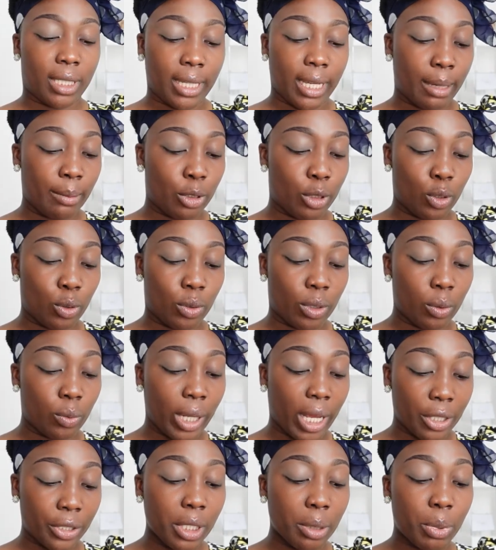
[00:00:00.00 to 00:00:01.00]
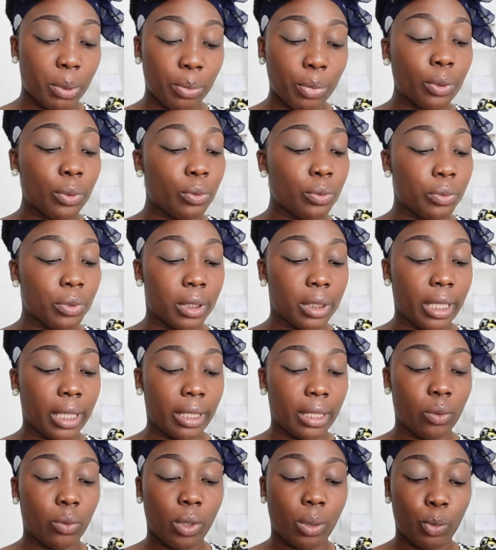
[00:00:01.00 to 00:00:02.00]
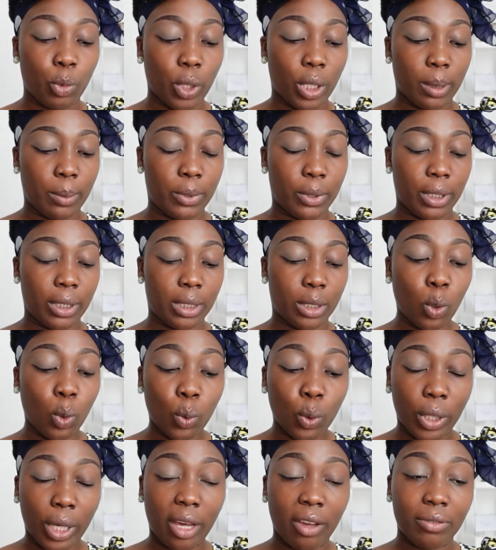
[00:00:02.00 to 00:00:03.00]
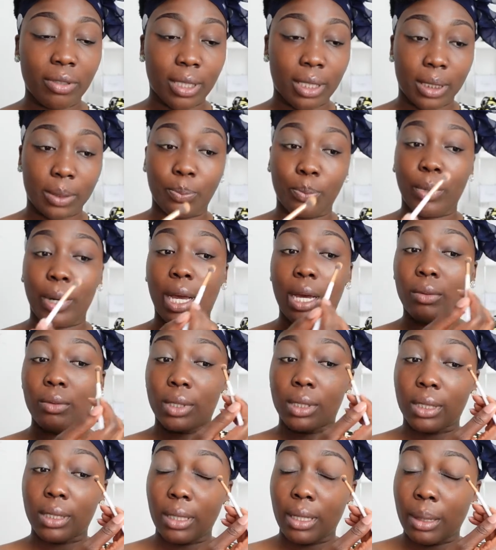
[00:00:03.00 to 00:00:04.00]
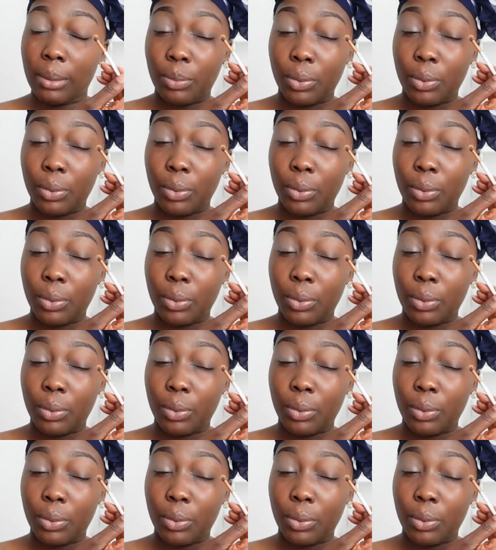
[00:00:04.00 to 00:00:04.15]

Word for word: time too they would actually be bold and they would walk up to you and say oh you have such brown uh,